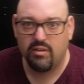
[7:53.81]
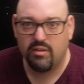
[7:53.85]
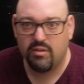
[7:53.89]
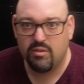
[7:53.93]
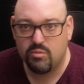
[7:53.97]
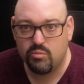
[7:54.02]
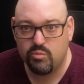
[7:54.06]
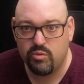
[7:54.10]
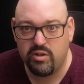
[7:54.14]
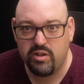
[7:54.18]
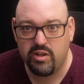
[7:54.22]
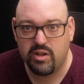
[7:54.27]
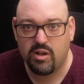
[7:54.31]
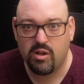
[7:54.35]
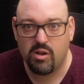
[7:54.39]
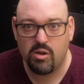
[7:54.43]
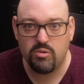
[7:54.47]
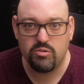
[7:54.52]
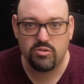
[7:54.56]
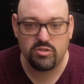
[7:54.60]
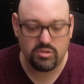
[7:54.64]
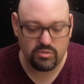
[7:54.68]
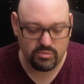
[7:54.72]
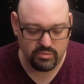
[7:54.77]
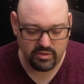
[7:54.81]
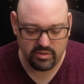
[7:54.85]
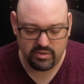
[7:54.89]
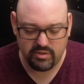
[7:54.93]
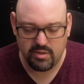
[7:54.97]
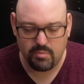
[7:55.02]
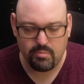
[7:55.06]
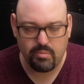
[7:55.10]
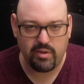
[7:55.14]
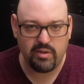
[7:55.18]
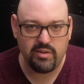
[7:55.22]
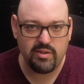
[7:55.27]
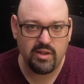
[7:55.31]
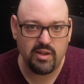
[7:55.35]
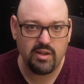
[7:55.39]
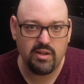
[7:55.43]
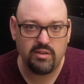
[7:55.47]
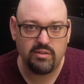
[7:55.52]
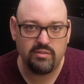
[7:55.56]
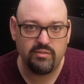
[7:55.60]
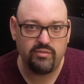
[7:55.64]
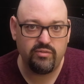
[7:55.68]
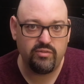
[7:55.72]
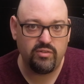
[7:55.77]
really close to it, depending
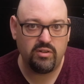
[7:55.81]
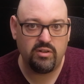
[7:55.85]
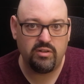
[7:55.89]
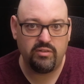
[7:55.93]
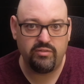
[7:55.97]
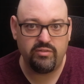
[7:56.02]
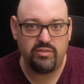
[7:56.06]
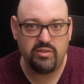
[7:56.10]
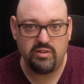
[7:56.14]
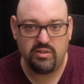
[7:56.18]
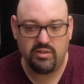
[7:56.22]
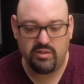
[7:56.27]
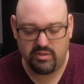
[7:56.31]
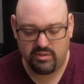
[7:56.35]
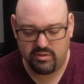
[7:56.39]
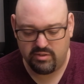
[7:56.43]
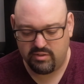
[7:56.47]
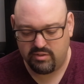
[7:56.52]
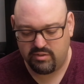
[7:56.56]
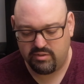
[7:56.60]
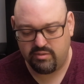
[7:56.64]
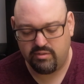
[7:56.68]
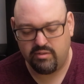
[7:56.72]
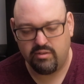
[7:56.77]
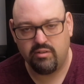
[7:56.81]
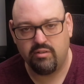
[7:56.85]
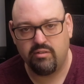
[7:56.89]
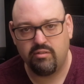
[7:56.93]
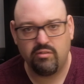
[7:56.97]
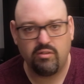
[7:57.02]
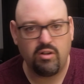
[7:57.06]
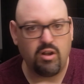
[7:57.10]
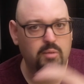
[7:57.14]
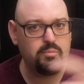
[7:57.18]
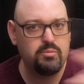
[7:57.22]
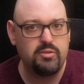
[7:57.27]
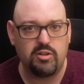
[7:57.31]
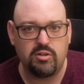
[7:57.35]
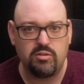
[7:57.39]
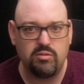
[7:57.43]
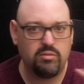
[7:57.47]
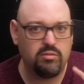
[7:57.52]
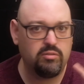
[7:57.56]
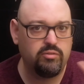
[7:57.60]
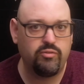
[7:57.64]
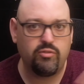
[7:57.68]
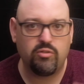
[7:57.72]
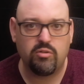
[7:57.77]
on the
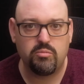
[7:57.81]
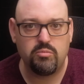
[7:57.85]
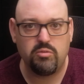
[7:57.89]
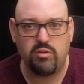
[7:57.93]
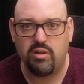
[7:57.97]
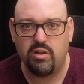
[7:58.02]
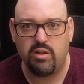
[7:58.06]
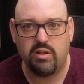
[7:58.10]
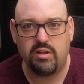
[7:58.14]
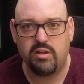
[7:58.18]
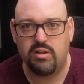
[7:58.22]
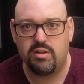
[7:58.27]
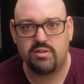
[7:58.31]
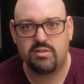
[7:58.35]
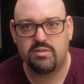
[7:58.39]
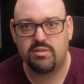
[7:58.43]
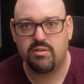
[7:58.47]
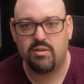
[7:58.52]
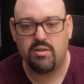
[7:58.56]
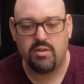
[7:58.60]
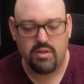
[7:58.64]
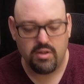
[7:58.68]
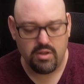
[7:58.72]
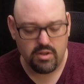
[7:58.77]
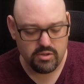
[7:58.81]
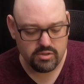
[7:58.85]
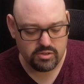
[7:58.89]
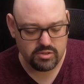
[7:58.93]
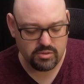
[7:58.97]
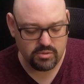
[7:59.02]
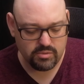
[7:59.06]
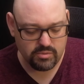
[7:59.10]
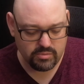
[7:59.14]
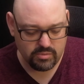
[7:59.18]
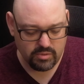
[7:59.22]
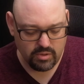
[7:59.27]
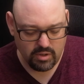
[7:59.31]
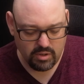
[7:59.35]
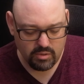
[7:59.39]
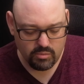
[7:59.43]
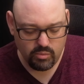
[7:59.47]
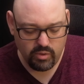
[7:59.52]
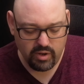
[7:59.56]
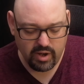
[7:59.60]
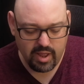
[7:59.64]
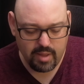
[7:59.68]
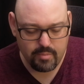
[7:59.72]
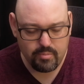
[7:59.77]
optical formulas. And so
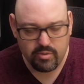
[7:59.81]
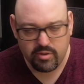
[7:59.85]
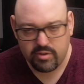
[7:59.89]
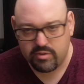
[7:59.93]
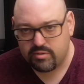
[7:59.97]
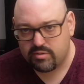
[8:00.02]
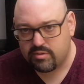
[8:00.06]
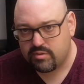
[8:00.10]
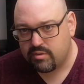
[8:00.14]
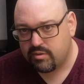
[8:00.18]
what happened?